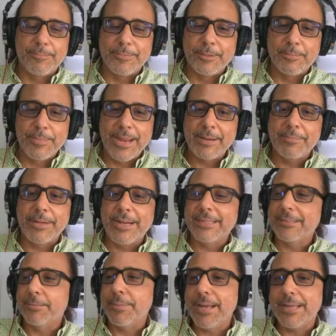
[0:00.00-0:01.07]
man
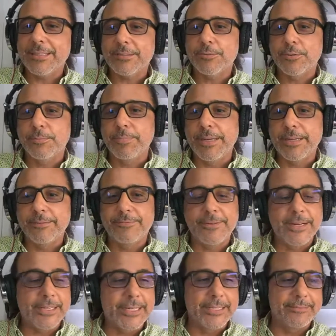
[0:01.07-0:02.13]
behind the mask would have been
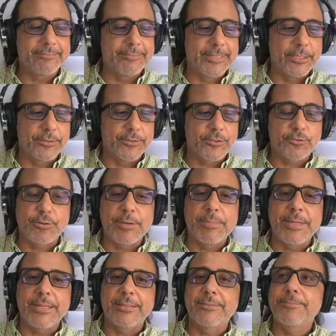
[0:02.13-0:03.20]
fucking
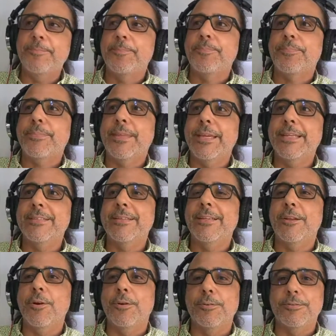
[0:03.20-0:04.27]
screaming
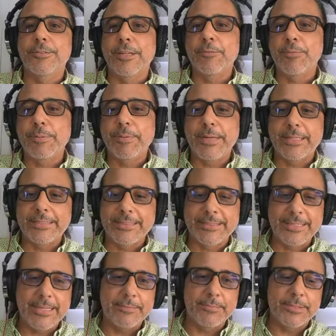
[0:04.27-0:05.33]
and ripping at the
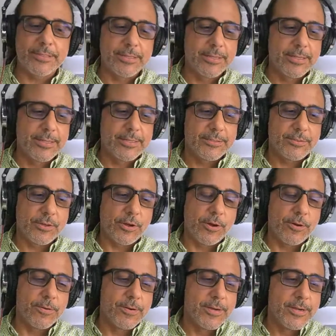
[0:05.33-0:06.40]
seams.
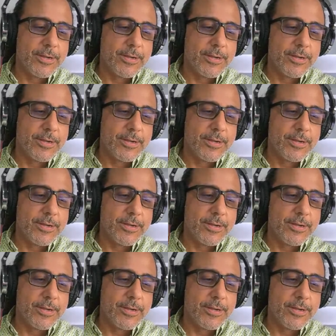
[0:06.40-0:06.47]
So